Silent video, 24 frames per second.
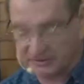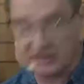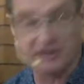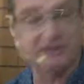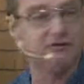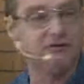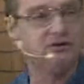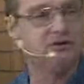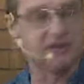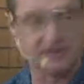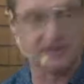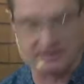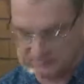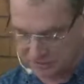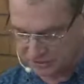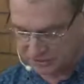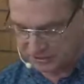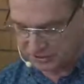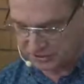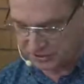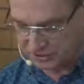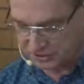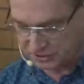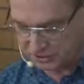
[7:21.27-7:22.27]
Have you come to
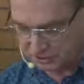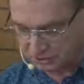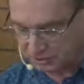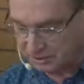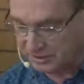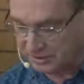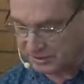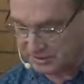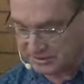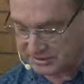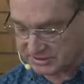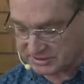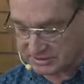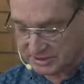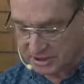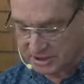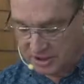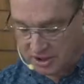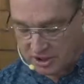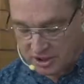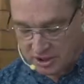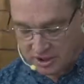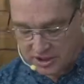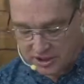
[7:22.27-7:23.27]
destroy us?
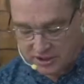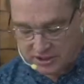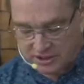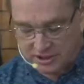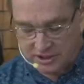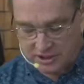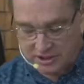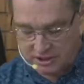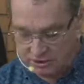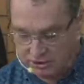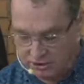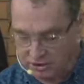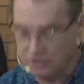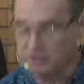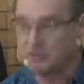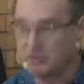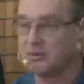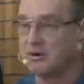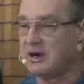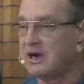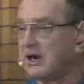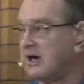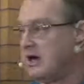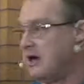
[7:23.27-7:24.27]
I know who
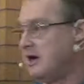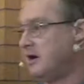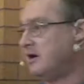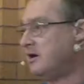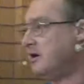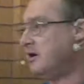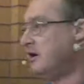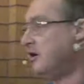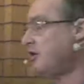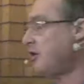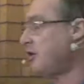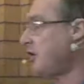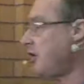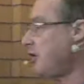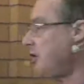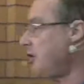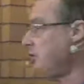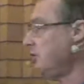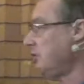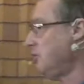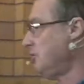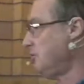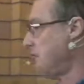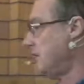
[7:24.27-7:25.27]
you are, the
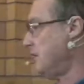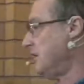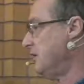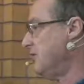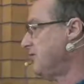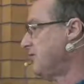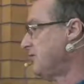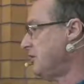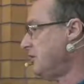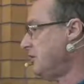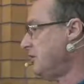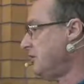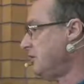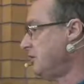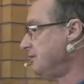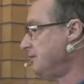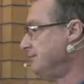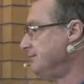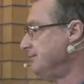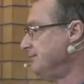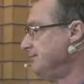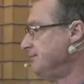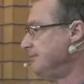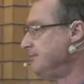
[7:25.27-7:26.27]
Holy One of God.
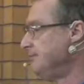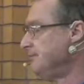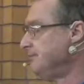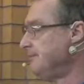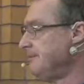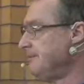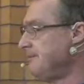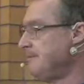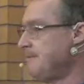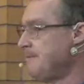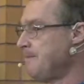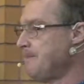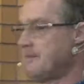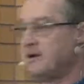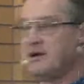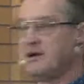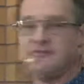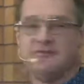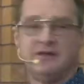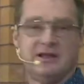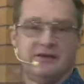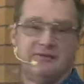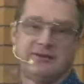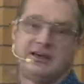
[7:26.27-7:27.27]

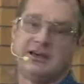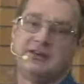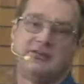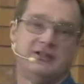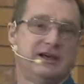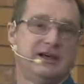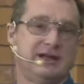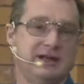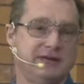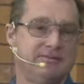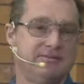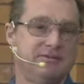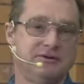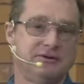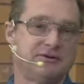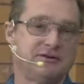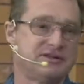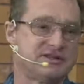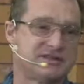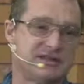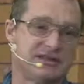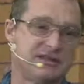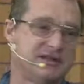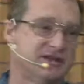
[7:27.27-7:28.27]
I've never had that happen on
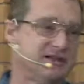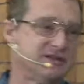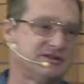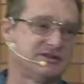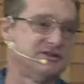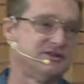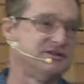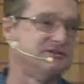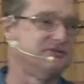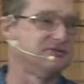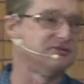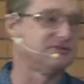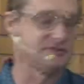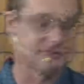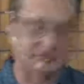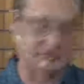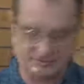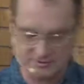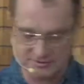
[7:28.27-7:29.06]
a Sunday service.